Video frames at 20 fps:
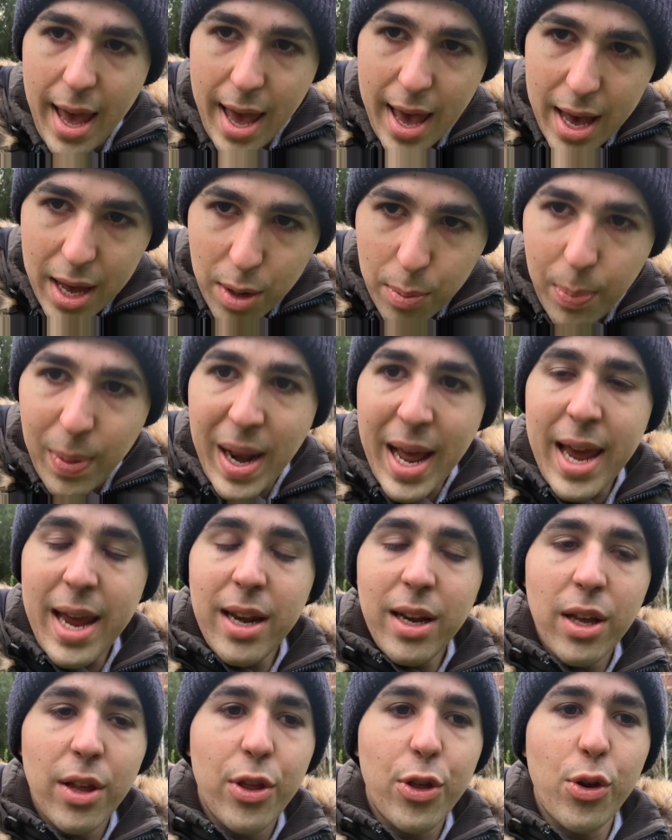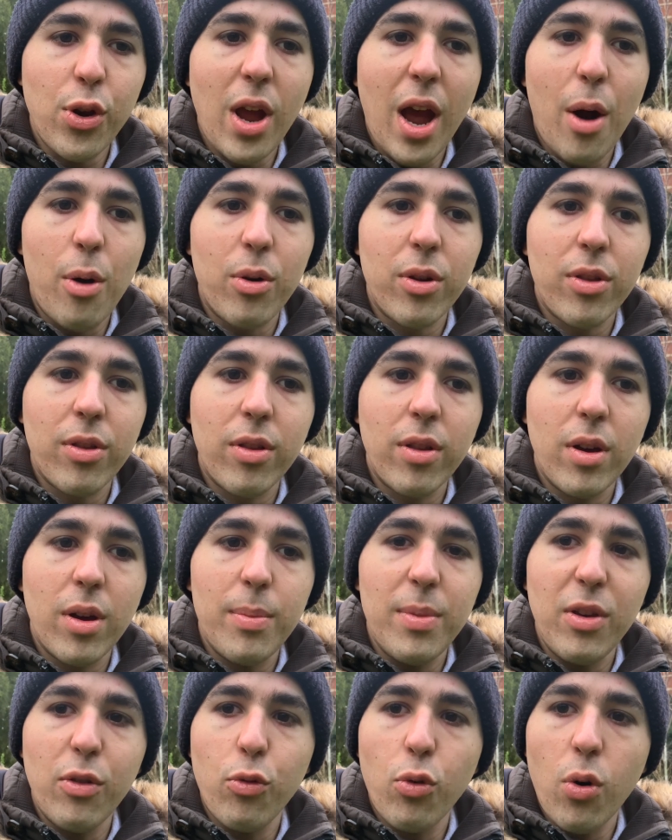airplane 3 hours
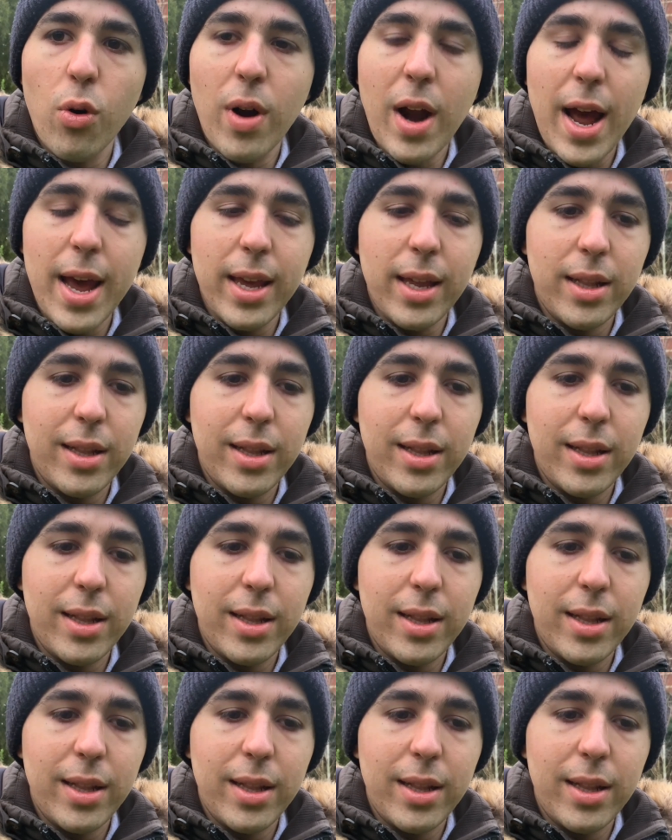before, I